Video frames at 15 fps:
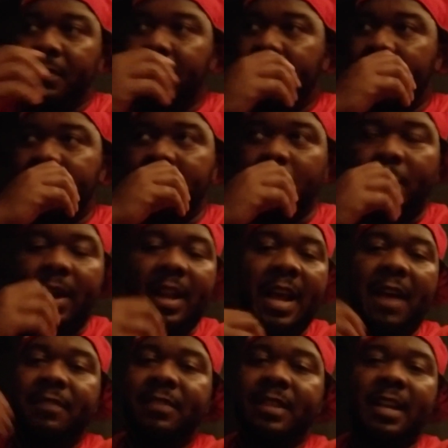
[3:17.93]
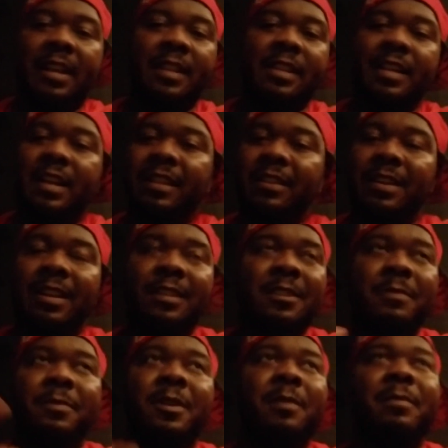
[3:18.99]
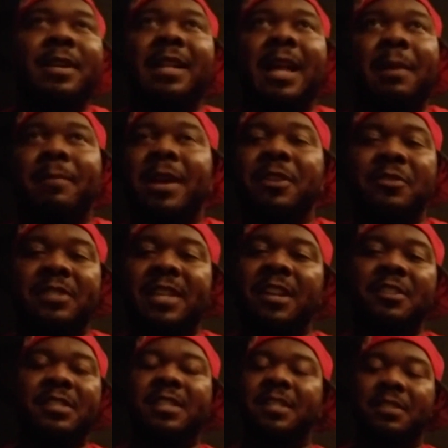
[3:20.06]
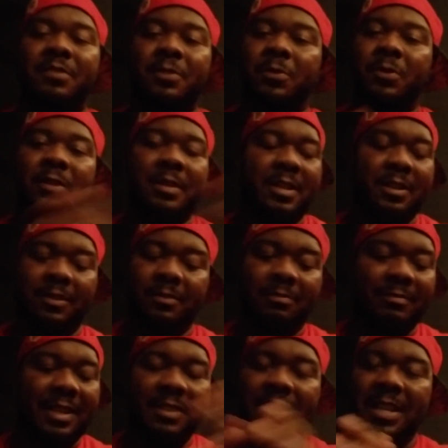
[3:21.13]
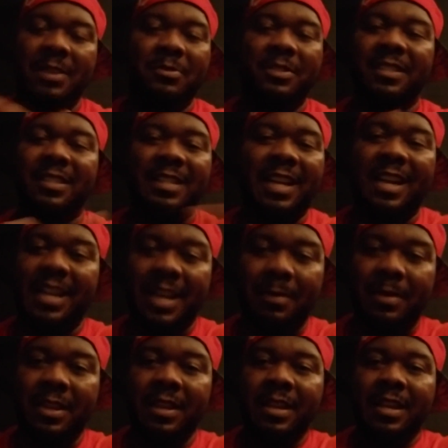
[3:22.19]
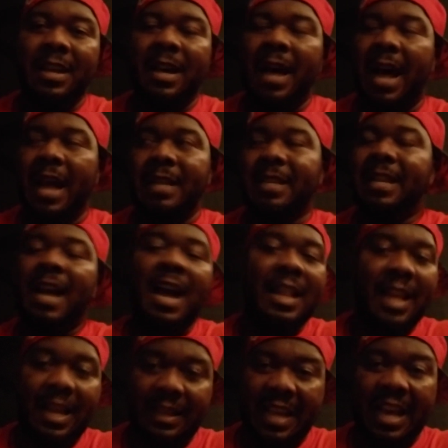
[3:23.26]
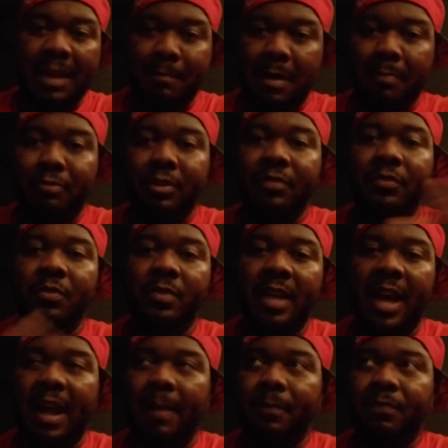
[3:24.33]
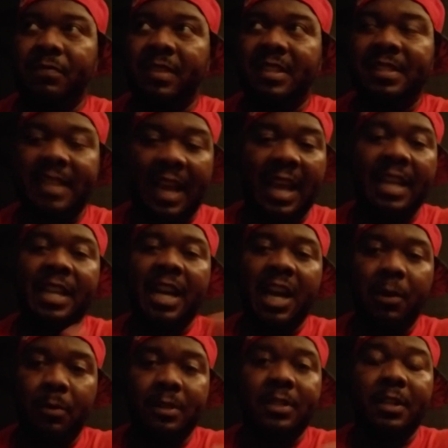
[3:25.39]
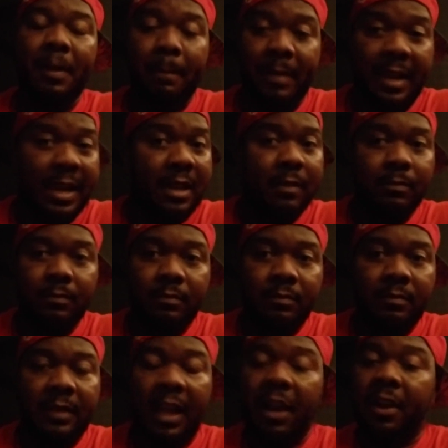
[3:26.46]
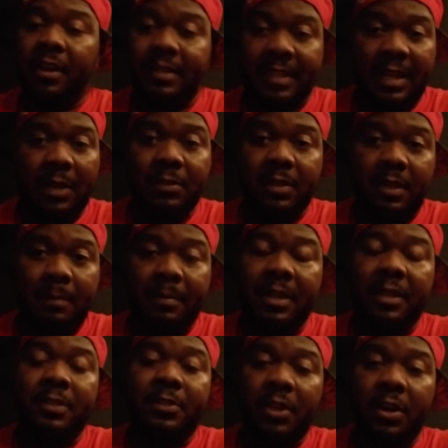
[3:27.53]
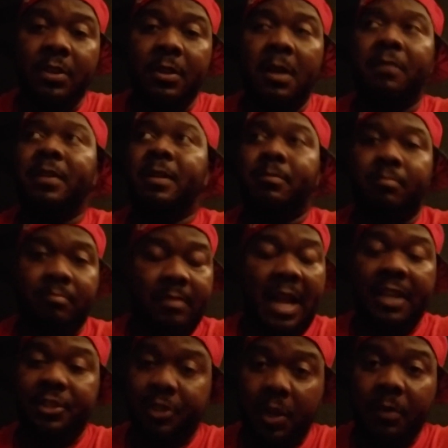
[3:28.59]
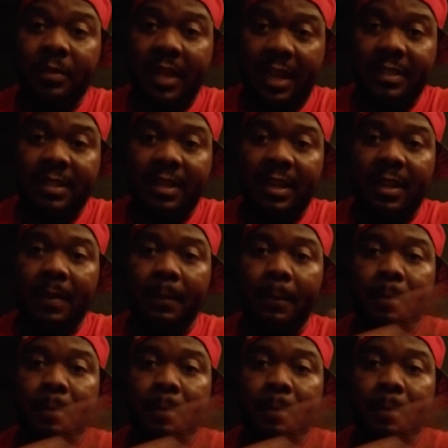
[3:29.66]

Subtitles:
And then right after that on the other end, come on, man. Like, Emmanuel Sanders couldn't have scored. You know, it was just like a gimme. I did highlight that in my preview that the secondary was going to be the areas that I was going to be concerned of. And that showed that today.